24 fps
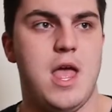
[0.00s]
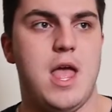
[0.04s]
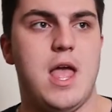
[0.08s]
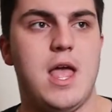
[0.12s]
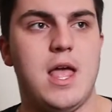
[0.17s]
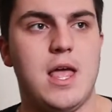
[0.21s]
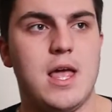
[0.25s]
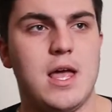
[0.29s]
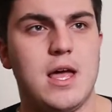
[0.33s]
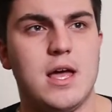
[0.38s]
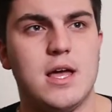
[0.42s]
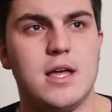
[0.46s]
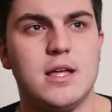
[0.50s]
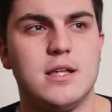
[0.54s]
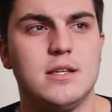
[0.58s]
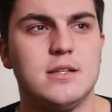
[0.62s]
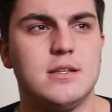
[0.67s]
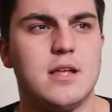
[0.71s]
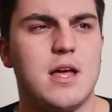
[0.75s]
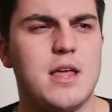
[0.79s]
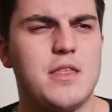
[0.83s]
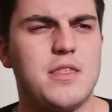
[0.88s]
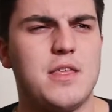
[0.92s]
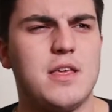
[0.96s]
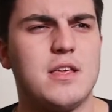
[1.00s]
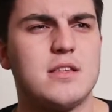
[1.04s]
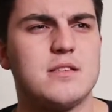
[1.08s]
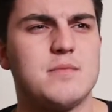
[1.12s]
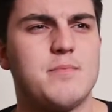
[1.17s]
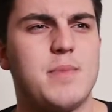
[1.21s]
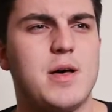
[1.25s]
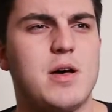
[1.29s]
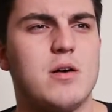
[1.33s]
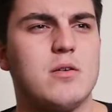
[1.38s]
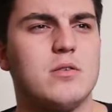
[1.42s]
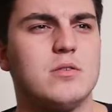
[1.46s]
and I think it's
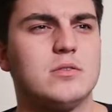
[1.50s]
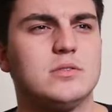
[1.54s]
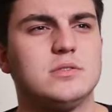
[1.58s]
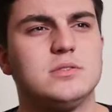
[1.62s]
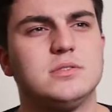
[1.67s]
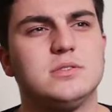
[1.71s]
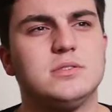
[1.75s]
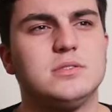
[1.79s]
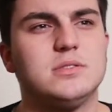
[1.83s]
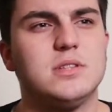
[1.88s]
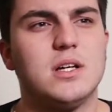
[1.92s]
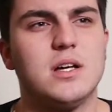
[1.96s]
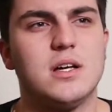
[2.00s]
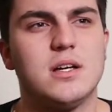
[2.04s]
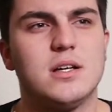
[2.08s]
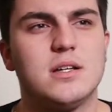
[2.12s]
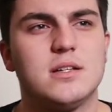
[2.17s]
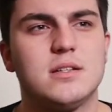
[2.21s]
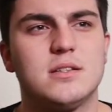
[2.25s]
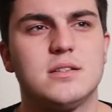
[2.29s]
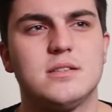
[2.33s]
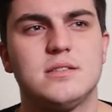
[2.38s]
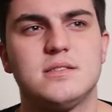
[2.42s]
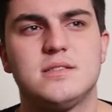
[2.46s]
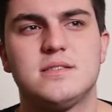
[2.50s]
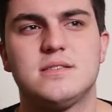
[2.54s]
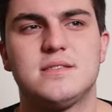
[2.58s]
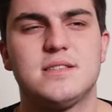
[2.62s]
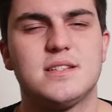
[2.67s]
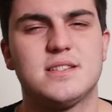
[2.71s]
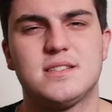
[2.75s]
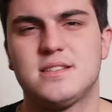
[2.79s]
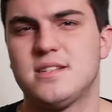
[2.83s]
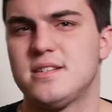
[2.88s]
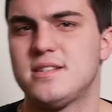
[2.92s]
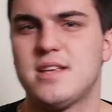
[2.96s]
about
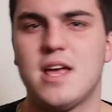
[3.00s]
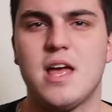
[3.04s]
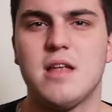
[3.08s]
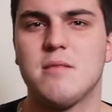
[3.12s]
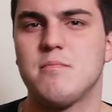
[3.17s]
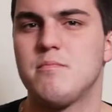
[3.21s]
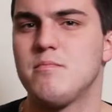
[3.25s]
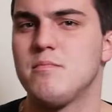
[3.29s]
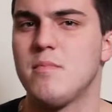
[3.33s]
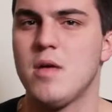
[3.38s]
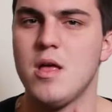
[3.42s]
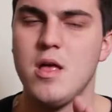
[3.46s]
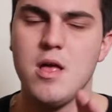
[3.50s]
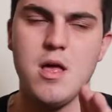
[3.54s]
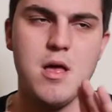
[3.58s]
6 to 10